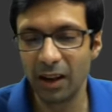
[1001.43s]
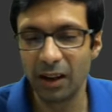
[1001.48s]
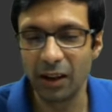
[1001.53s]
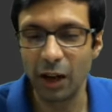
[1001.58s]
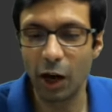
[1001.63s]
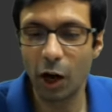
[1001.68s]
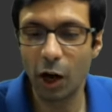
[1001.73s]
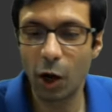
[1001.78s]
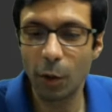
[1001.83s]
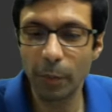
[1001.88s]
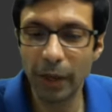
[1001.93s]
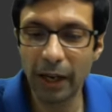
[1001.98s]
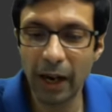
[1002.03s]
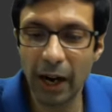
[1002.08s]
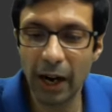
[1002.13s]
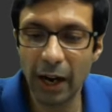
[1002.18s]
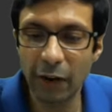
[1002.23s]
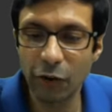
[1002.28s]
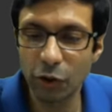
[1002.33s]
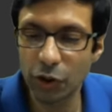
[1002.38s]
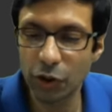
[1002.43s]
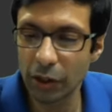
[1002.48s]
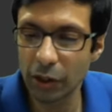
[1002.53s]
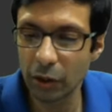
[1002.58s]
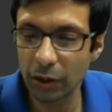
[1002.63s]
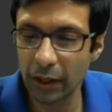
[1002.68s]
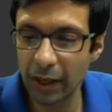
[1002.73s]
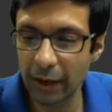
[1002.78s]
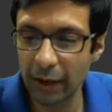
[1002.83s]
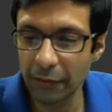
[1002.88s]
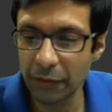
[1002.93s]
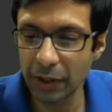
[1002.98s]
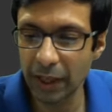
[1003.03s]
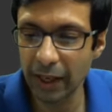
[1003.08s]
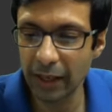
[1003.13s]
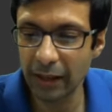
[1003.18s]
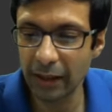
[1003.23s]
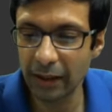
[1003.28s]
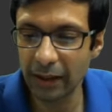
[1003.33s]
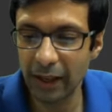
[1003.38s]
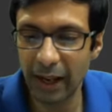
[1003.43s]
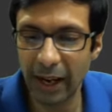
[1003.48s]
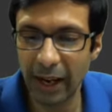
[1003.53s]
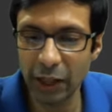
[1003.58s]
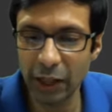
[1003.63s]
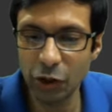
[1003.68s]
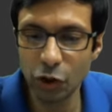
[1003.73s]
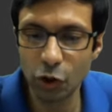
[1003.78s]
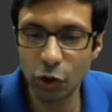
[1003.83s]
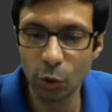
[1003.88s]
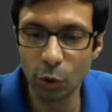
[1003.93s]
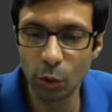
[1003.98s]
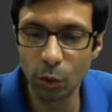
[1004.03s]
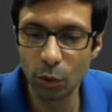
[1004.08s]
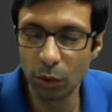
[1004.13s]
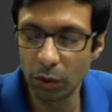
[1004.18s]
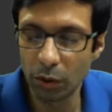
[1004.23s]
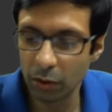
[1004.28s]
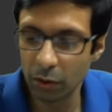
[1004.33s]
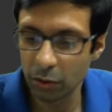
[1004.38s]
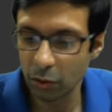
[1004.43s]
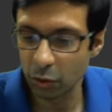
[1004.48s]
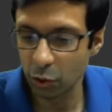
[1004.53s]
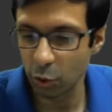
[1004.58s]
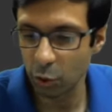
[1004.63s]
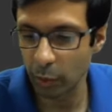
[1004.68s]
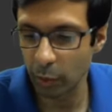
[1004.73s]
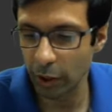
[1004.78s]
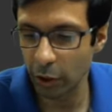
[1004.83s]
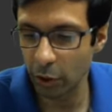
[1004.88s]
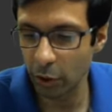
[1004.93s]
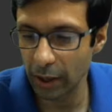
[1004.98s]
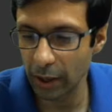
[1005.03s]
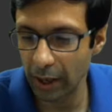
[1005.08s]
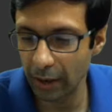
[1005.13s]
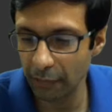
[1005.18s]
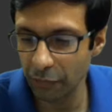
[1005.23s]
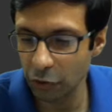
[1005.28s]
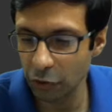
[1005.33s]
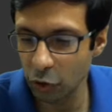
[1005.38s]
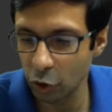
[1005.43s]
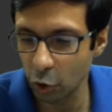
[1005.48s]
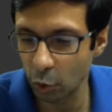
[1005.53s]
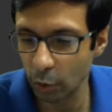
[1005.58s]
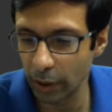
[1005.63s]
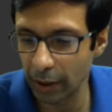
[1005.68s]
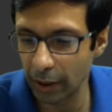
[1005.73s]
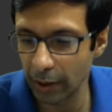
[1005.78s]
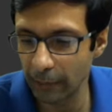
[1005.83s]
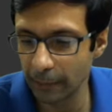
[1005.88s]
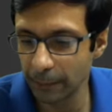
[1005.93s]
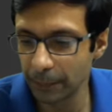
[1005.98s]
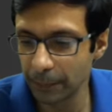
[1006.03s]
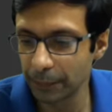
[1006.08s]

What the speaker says: Now how many hydrogen on the left side? H2. So we're going to have 2 here.